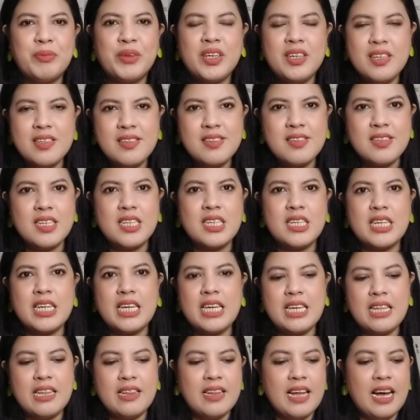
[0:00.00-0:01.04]

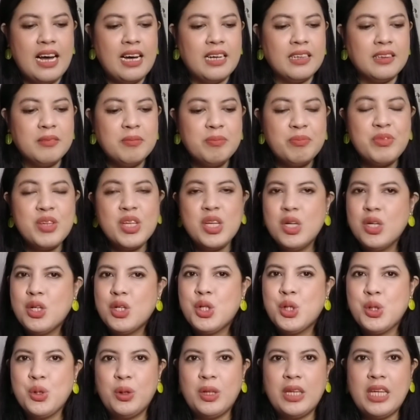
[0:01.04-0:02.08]
considering that
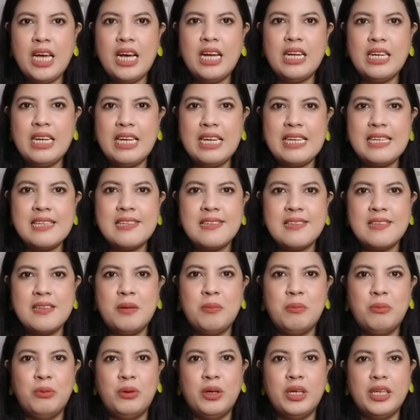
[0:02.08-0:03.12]
Juliana is
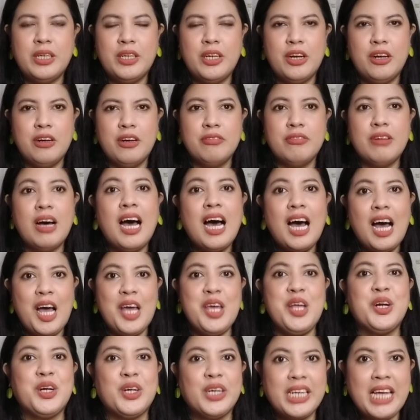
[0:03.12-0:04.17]
someone of a
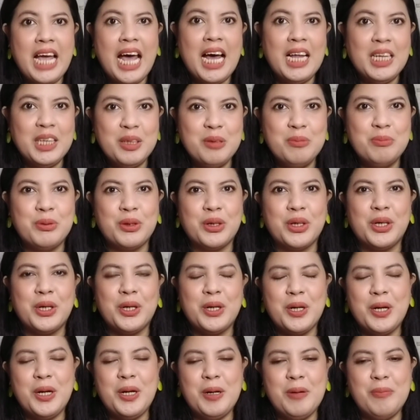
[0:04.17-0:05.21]
higher
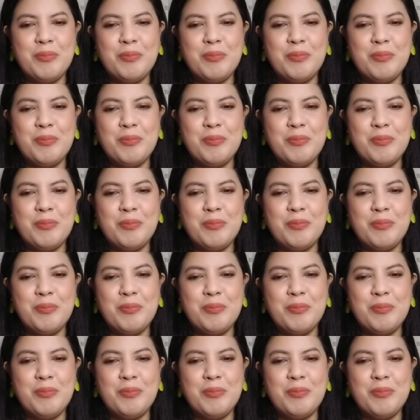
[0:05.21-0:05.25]
caliber